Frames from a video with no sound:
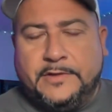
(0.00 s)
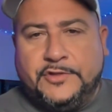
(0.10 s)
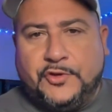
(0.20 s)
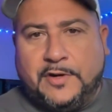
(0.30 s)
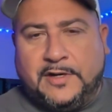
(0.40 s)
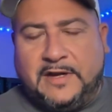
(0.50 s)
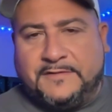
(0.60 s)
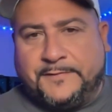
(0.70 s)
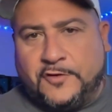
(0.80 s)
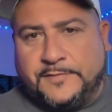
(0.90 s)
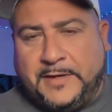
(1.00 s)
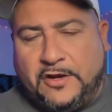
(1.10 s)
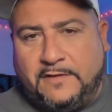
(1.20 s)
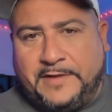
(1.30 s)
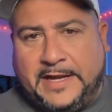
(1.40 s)
Jordan Love's first
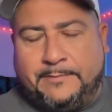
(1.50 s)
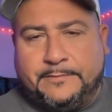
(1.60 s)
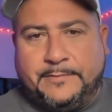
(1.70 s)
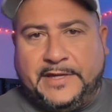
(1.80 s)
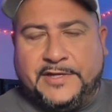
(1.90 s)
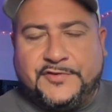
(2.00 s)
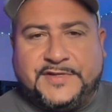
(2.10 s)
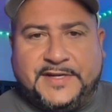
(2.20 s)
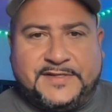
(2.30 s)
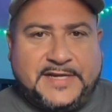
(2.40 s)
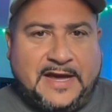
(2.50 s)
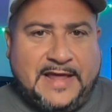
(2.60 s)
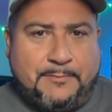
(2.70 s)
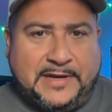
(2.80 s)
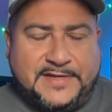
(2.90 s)
playoff game. Be interesting to see how
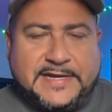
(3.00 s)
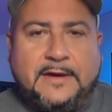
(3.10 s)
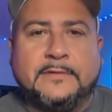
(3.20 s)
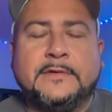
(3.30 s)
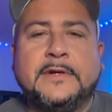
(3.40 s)
that plays out.